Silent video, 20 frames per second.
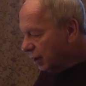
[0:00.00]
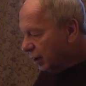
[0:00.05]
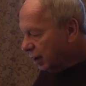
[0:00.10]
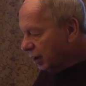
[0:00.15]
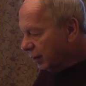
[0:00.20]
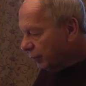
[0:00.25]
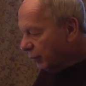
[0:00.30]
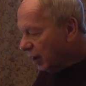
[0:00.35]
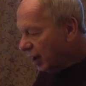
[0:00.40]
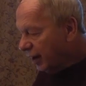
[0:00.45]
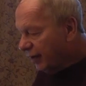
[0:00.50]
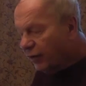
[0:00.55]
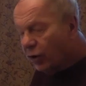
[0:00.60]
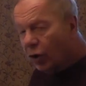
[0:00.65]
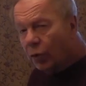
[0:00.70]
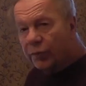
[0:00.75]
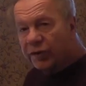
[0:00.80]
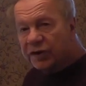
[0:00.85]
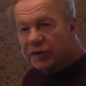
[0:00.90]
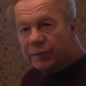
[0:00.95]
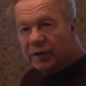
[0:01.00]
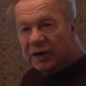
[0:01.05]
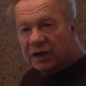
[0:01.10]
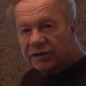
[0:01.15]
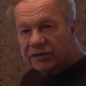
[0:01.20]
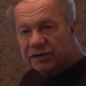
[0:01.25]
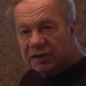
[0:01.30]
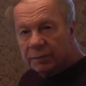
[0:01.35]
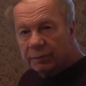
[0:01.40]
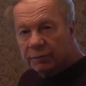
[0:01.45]
I hope it's been
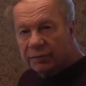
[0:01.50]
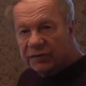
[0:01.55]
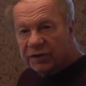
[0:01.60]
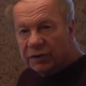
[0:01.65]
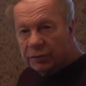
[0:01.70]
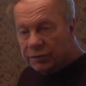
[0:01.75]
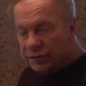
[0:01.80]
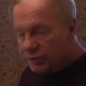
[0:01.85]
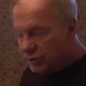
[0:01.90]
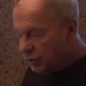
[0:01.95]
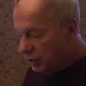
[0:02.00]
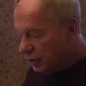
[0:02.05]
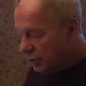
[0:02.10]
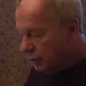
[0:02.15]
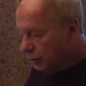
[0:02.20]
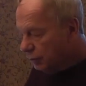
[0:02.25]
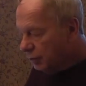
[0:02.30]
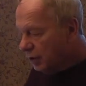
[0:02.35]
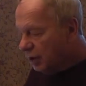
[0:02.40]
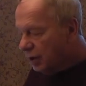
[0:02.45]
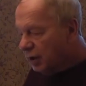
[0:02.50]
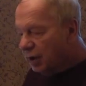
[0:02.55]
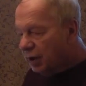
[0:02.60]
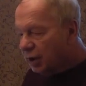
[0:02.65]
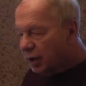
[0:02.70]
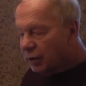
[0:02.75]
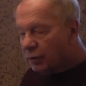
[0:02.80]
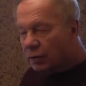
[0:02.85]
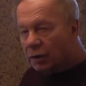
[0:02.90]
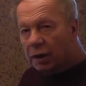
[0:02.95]
of some use to you.
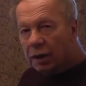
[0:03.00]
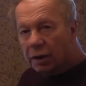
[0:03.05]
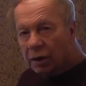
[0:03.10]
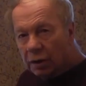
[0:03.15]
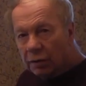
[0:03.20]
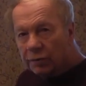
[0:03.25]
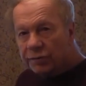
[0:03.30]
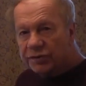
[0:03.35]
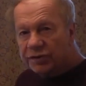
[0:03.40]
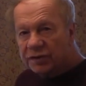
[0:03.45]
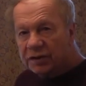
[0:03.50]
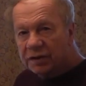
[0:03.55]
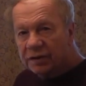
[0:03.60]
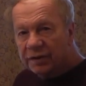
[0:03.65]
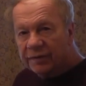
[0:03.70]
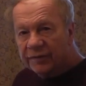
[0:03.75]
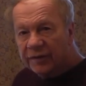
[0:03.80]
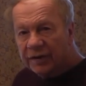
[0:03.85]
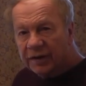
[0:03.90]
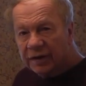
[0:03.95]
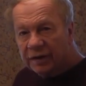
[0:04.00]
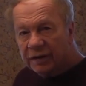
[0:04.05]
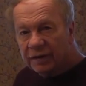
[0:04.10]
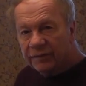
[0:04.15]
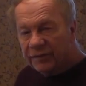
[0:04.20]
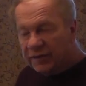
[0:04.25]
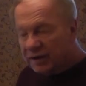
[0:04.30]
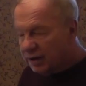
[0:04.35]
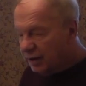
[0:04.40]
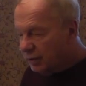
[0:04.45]
There are lots of other
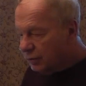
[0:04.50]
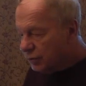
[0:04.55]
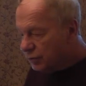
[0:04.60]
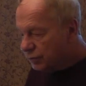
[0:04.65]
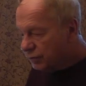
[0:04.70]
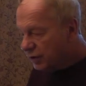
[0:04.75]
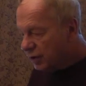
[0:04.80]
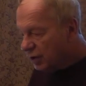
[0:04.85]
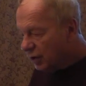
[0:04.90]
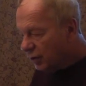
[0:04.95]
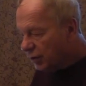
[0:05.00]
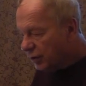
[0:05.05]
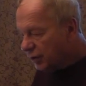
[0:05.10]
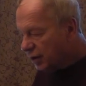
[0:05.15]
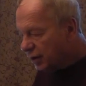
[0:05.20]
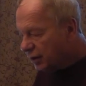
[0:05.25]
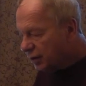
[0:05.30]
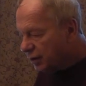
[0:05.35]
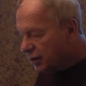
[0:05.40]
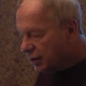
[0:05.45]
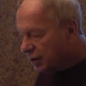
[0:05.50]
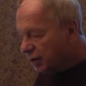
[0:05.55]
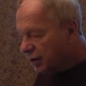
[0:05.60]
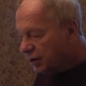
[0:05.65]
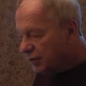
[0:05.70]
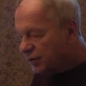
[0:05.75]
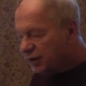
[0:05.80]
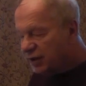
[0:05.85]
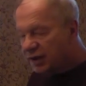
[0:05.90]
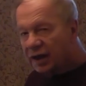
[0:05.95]
videos regarding
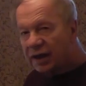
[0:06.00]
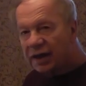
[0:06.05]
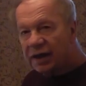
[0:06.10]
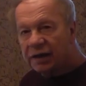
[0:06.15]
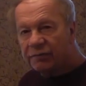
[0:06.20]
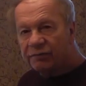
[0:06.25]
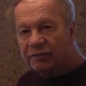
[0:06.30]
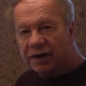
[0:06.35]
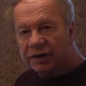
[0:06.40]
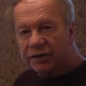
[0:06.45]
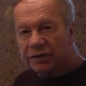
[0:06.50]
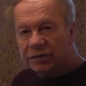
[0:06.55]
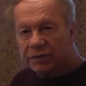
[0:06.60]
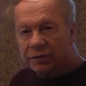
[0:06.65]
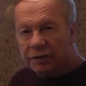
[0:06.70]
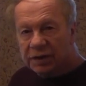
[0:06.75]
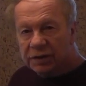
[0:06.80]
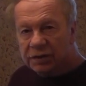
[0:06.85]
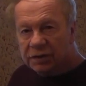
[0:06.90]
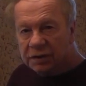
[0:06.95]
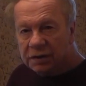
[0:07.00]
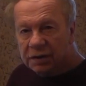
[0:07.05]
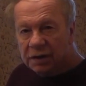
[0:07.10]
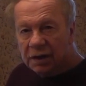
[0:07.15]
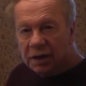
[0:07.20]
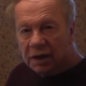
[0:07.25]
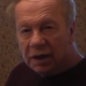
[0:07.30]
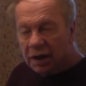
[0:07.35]
the CAA registration.